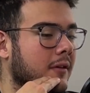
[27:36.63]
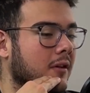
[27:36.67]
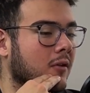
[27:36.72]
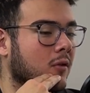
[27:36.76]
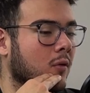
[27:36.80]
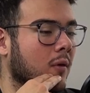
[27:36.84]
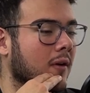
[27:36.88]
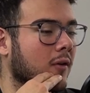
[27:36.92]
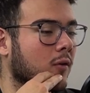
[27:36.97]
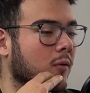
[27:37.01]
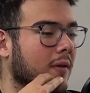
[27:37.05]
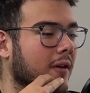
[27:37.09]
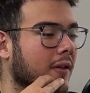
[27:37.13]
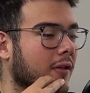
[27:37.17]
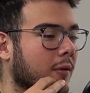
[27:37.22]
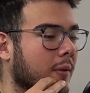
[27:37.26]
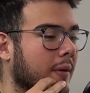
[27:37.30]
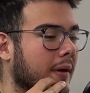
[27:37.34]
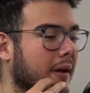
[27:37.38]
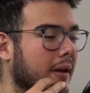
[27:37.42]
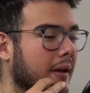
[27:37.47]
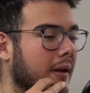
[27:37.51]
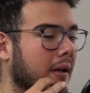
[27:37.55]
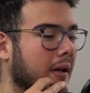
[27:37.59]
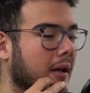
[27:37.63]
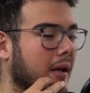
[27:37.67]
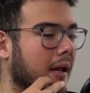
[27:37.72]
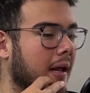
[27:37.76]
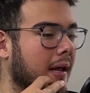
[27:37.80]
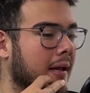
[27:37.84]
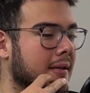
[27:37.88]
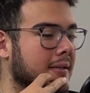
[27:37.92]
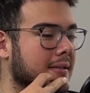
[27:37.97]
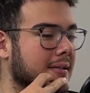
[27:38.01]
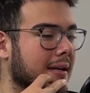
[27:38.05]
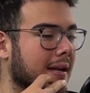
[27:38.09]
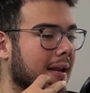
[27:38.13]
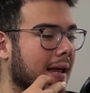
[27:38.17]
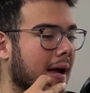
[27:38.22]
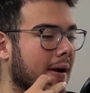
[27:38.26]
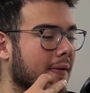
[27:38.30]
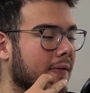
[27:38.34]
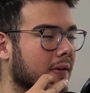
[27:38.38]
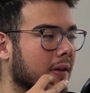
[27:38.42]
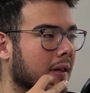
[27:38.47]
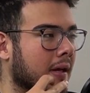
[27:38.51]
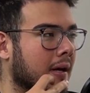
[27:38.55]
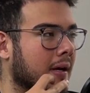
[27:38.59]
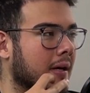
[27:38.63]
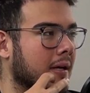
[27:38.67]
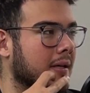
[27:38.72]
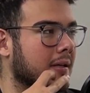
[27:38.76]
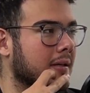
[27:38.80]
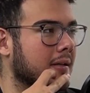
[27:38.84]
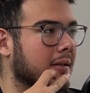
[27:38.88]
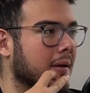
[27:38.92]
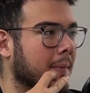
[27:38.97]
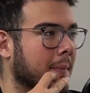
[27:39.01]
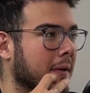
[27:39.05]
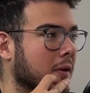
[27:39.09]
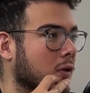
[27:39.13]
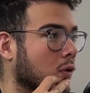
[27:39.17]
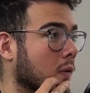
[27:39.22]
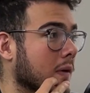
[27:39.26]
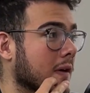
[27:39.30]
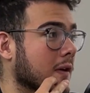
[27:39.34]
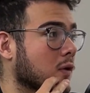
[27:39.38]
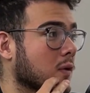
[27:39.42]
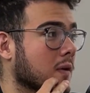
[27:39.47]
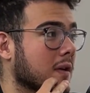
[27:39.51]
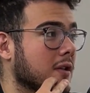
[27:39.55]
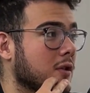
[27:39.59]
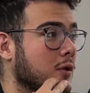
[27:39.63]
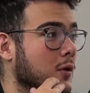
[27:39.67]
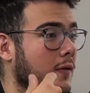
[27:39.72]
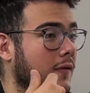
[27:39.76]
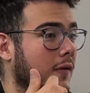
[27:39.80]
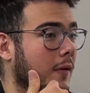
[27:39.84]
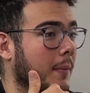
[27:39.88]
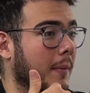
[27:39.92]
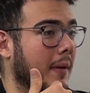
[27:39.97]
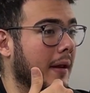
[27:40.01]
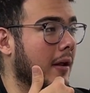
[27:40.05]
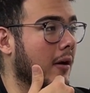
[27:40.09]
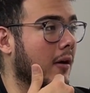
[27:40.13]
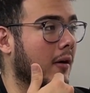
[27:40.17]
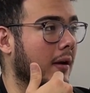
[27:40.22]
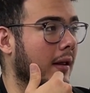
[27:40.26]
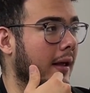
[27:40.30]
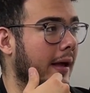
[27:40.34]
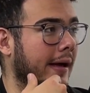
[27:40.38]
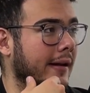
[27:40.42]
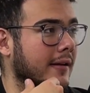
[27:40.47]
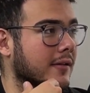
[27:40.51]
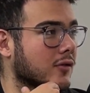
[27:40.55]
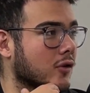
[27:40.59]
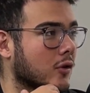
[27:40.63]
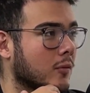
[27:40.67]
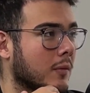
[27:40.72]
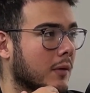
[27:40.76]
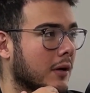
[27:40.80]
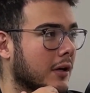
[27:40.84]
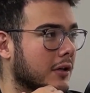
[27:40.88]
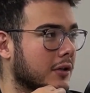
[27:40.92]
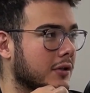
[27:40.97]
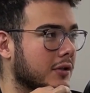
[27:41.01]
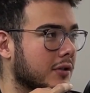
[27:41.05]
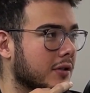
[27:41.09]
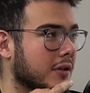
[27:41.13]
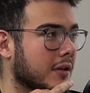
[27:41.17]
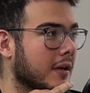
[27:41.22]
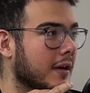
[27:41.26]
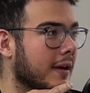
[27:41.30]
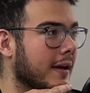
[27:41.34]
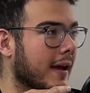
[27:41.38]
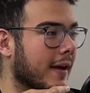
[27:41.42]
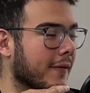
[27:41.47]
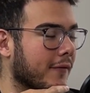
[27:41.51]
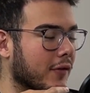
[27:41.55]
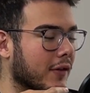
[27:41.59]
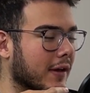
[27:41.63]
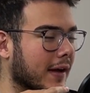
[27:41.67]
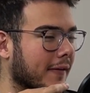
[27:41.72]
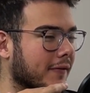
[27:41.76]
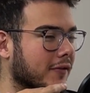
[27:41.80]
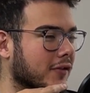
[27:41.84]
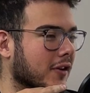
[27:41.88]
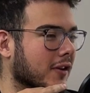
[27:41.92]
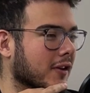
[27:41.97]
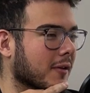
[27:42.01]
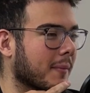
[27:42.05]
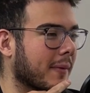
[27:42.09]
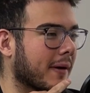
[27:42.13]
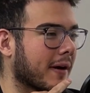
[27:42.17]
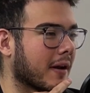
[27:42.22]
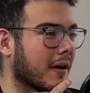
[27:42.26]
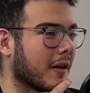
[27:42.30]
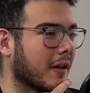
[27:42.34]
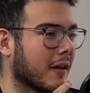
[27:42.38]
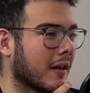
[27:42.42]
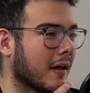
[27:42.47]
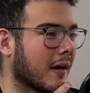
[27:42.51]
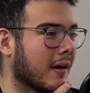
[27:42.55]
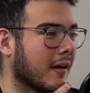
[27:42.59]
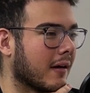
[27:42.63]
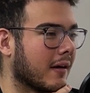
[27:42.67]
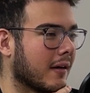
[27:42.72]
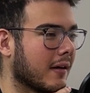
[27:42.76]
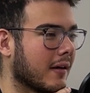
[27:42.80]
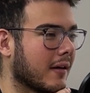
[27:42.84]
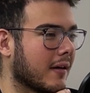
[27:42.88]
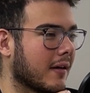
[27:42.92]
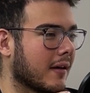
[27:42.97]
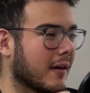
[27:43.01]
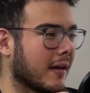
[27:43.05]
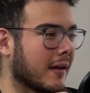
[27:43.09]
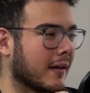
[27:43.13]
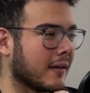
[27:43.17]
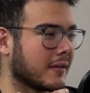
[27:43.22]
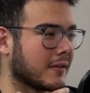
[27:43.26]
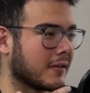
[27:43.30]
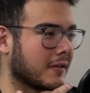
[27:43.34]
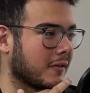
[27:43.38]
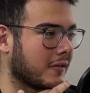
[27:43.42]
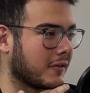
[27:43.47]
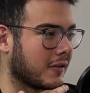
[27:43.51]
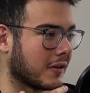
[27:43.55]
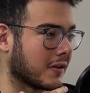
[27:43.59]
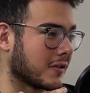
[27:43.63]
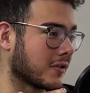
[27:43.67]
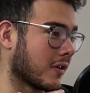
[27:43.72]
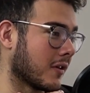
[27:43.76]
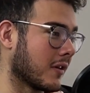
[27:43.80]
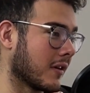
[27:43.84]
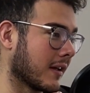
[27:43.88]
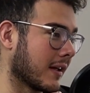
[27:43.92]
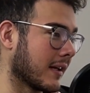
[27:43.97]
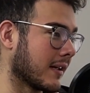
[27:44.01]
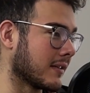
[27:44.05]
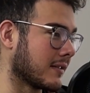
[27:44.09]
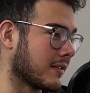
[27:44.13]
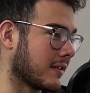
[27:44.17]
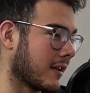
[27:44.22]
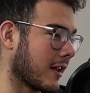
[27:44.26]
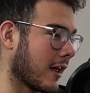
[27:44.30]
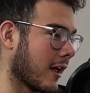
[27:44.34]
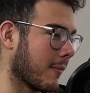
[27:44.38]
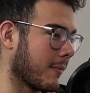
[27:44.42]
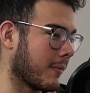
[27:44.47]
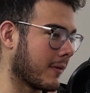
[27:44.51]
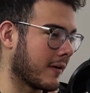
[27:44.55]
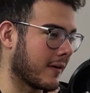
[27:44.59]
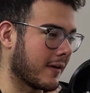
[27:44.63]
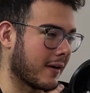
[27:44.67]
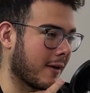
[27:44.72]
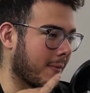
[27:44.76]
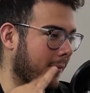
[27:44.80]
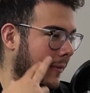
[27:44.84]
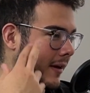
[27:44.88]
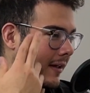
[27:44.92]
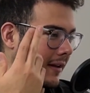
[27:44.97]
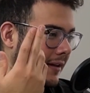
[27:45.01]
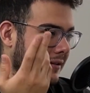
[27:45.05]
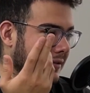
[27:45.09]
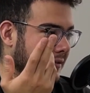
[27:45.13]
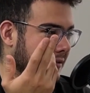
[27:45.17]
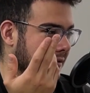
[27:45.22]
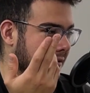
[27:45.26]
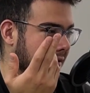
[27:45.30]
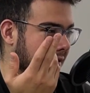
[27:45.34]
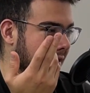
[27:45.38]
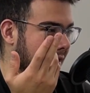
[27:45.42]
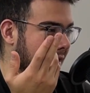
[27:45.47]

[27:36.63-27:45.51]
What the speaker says: 2023 is gonna have a lot. I mean, 2022 for me already had so much. I feel like I've talked about it a lot and touched on it again today. But hey, man, it's